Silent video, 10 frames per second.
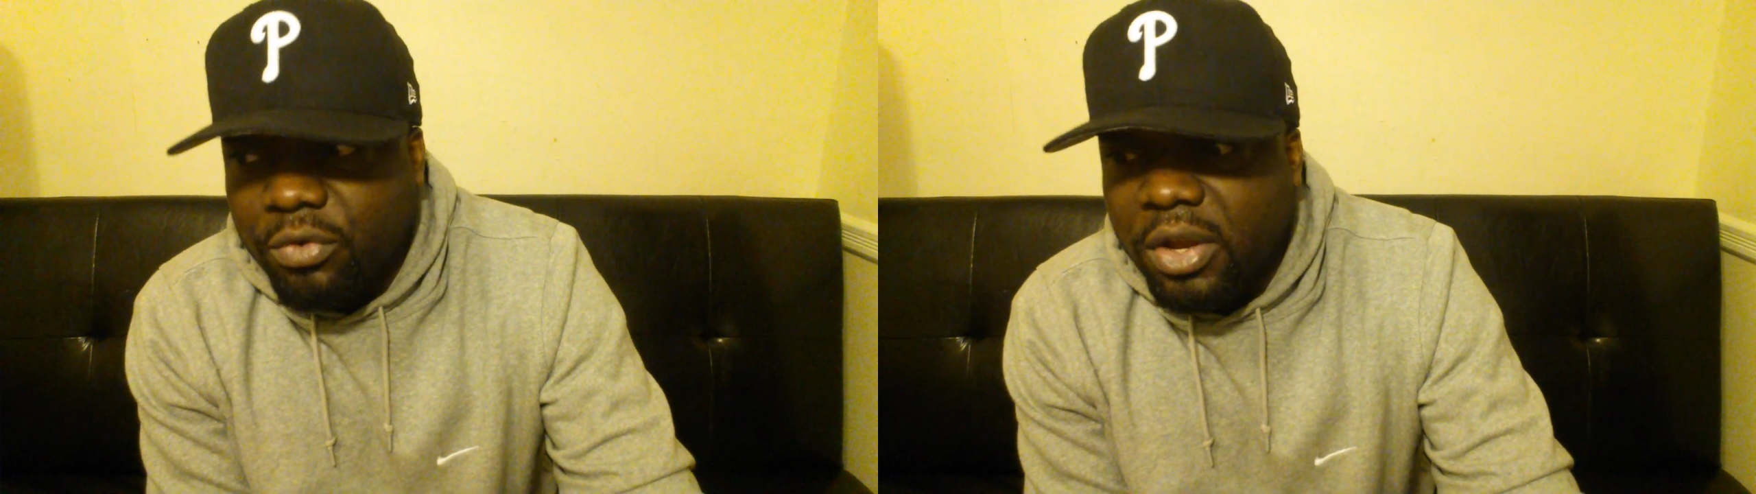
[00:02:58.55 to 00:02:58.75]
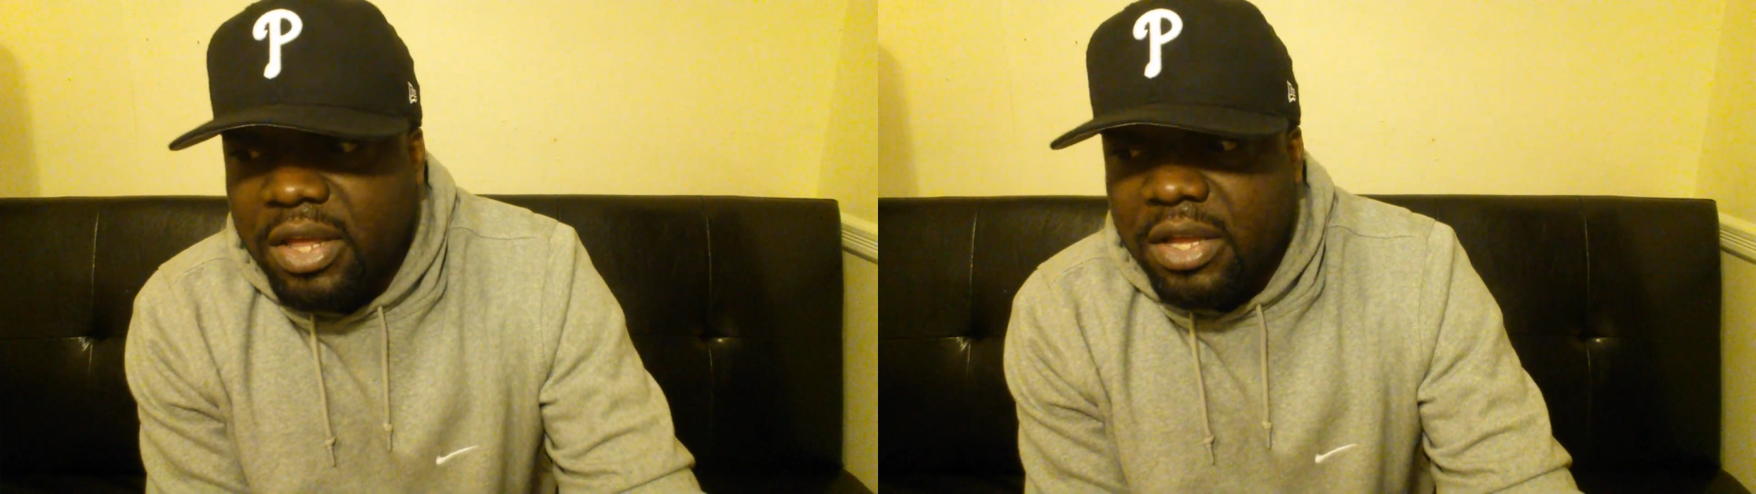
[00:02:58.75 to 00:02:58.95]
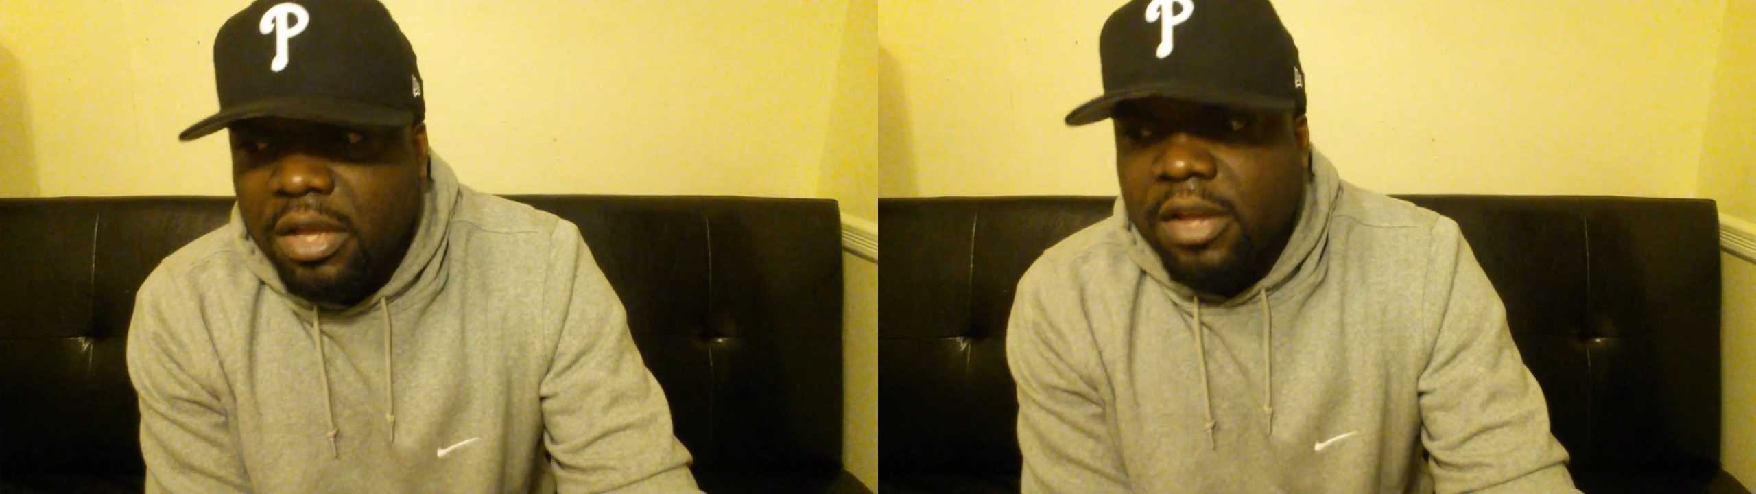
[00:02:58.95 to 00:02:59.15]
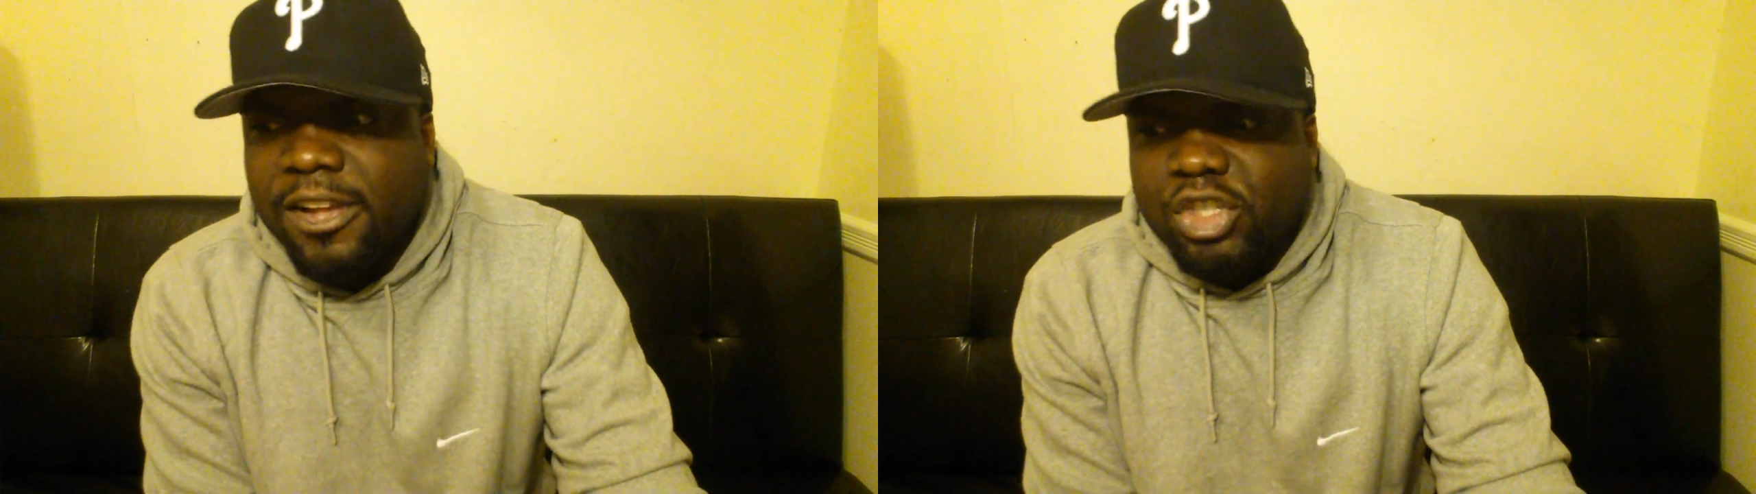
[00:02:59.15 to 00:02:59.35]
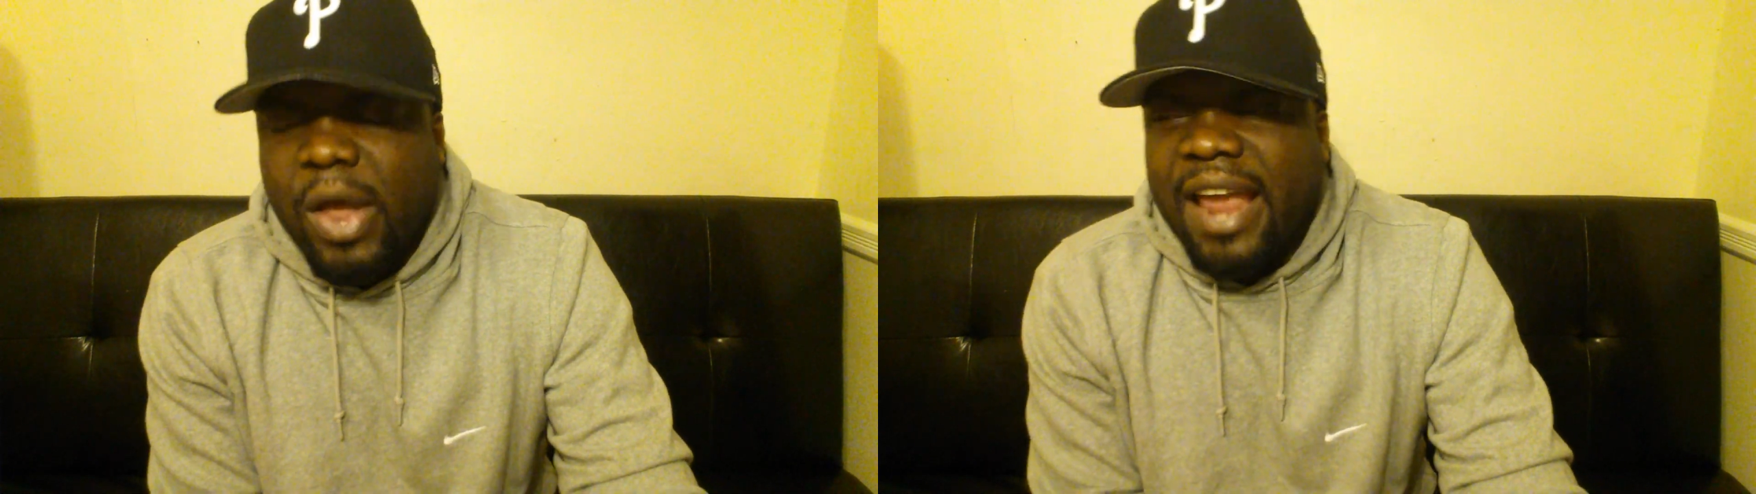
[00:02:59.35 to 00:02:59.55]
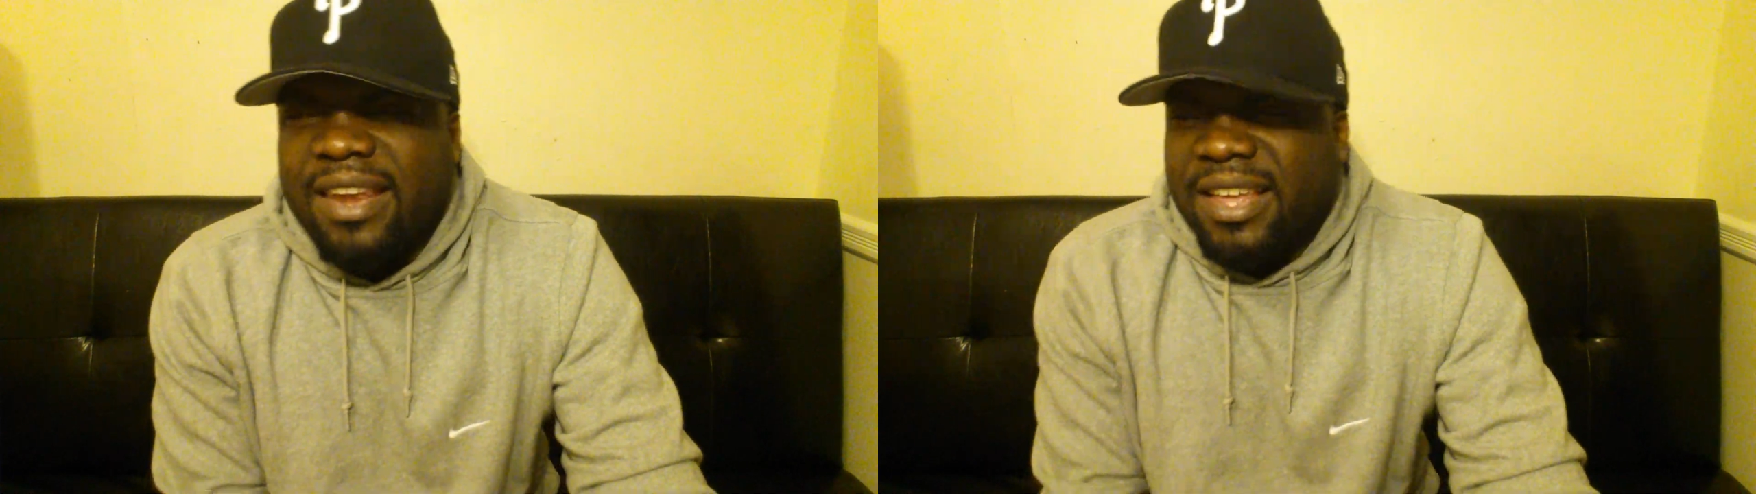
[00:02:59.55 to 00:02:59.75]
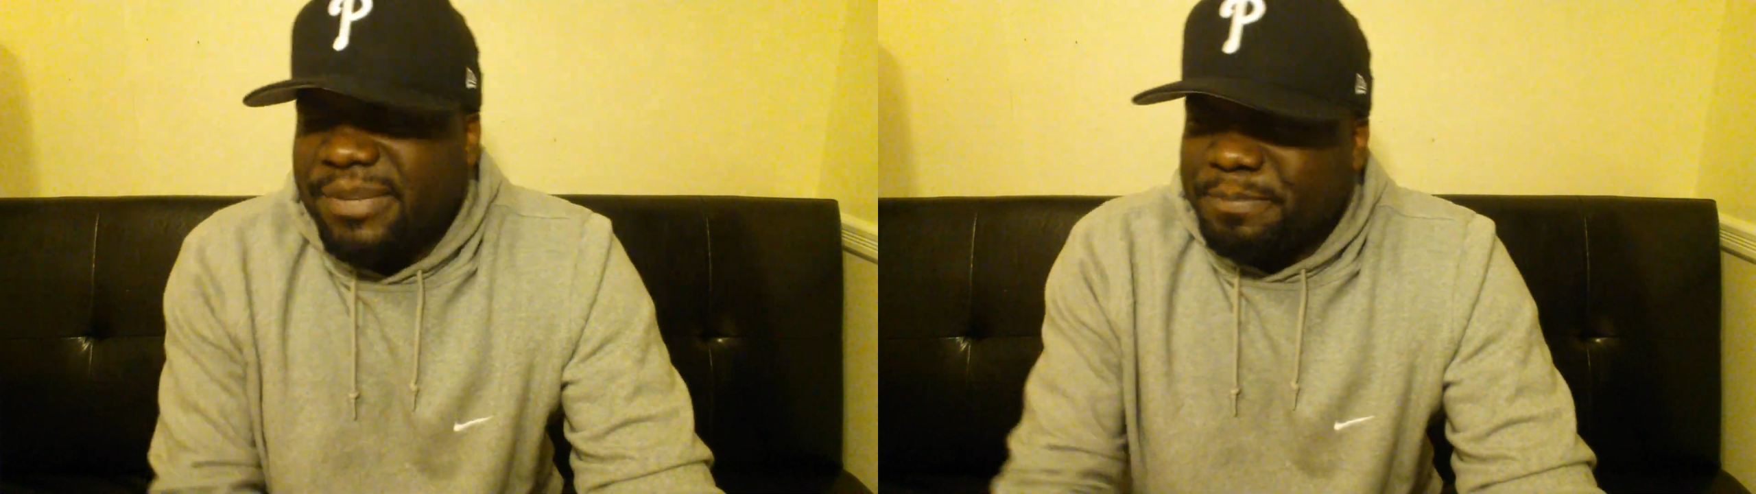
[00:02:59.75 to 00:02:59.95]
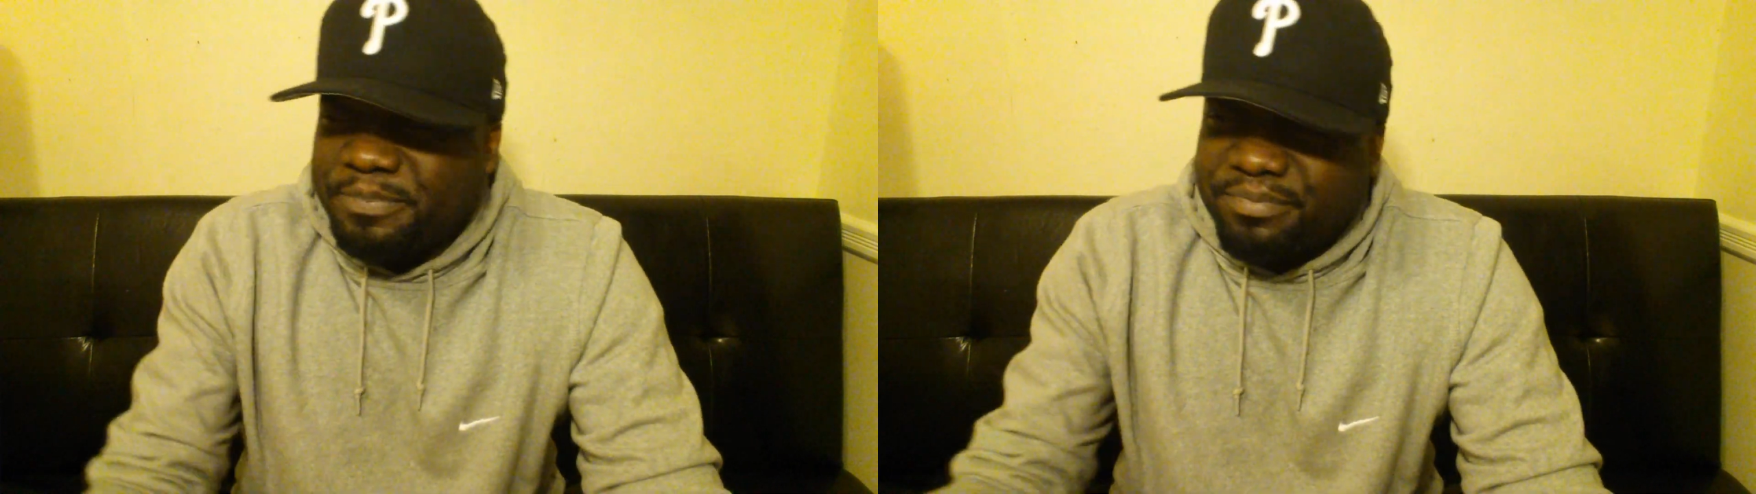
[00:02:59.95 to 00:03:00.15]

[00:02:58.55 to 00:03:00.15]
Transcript: really trying to